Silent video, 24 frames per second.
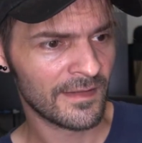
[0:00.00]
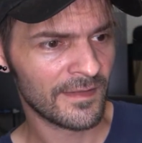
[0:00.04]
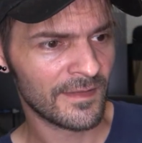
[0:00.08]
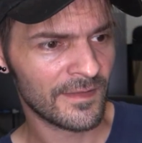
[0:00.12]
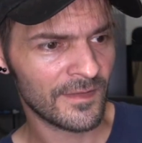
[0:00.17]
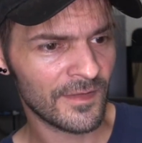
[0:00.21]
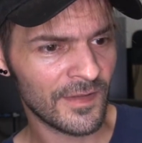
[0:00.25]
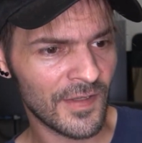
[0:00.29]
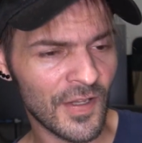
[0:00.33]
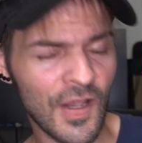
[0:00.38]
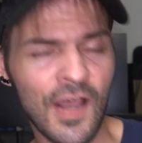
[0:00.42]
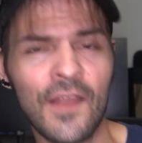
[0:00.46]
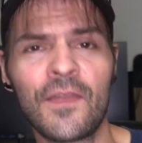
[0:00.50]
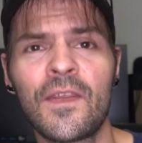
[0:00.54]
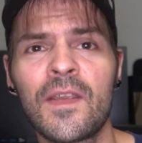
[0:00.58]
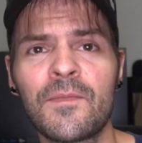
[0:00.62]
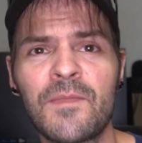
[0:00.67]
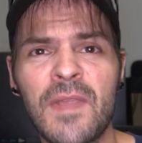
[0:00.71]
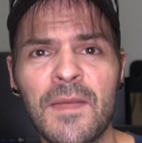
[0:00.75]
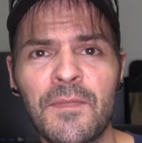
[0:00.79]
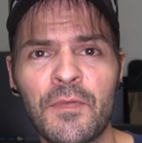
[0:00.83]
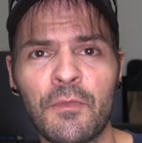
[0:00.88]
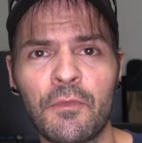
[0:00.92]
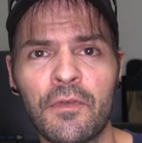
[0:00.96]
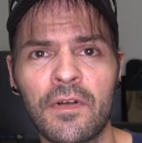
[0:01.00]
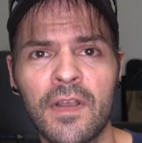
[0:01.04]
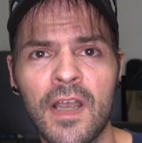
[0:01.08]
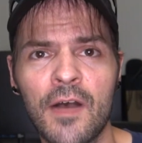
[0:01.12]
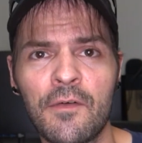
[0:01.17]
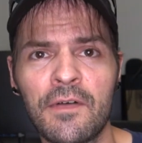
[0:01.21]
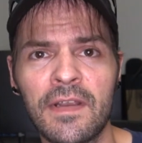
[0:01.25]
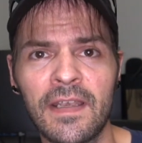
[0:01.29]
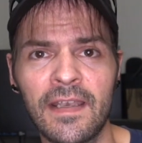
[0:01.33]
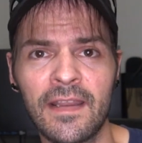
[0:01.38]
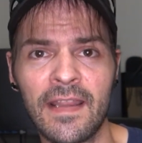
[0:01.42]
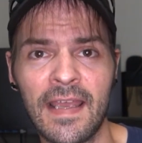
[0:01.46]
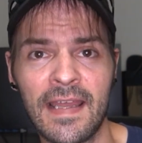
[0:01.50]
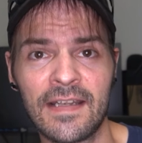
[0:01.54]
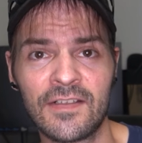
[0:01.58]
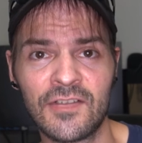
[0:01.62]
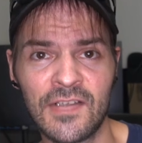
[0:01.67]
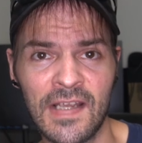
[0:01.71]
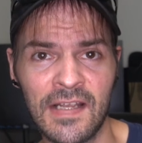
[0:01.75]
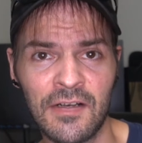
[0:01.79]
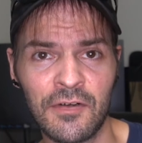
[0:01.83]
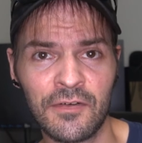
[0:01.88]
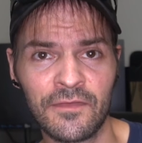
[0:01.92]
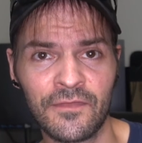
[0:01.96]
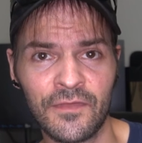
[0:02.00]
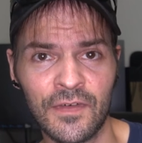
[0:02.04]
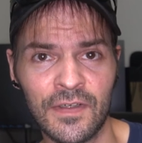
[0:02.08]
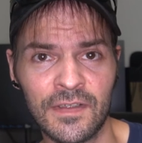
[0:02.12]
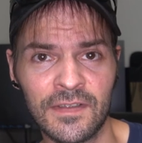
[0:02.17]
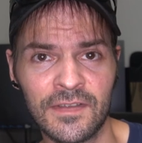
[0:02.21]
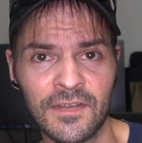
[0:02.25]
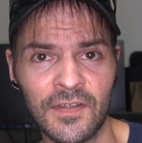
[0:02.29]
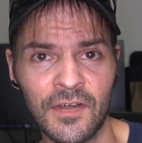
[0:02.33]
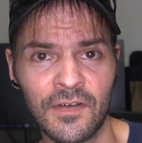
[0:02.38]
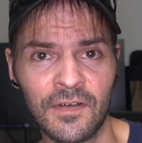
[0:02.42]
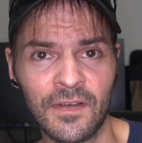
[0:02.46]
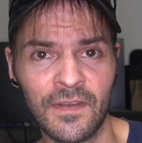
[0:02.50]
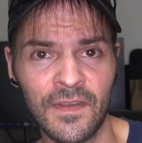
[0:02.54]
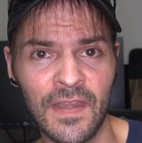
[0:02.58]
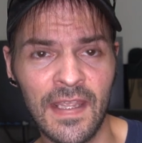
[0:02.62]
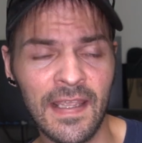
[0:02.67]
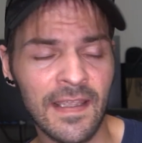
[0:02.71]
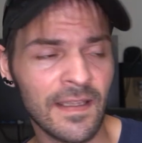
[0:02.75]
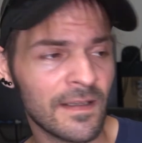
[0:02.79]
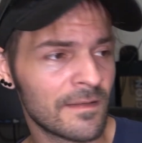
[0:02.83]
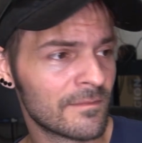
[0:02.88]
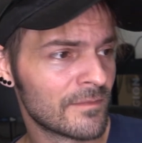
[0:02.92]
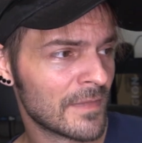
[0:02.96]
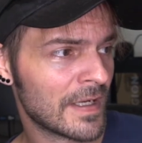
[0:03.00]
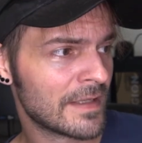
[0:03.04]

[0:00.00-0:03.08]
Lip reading: I think people were going to that channel for a certain thing,